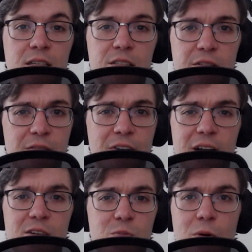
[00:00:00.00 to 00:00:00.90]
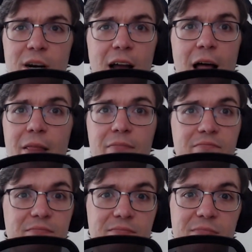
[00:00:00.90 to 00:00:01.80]
certain fighters were not
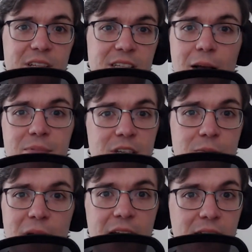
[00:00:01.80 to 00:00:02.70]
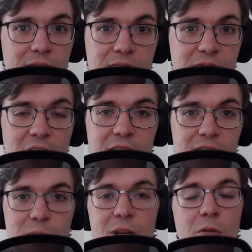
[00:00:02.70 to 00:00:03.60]
the top tier paid
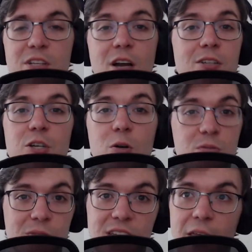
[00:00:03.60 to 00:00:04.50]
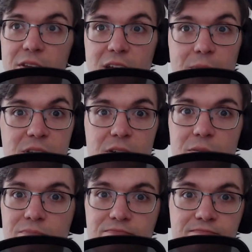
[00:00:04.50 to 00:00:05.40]
fighters. We know that John Jones was not the top
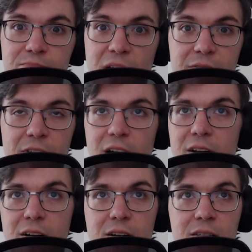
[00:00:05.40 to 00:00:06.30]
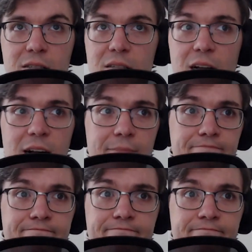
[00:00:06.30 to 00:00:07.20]
tier paid fighter,
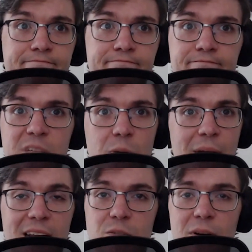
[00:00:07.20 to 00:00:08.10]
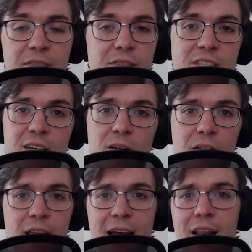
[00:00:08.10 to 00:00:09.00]
back 2015,
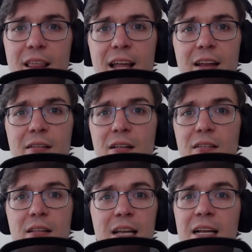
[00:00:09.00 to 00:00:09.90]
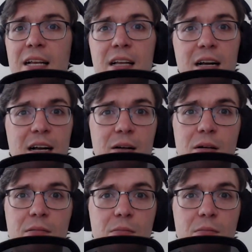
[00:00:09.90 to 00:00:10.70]
all that, I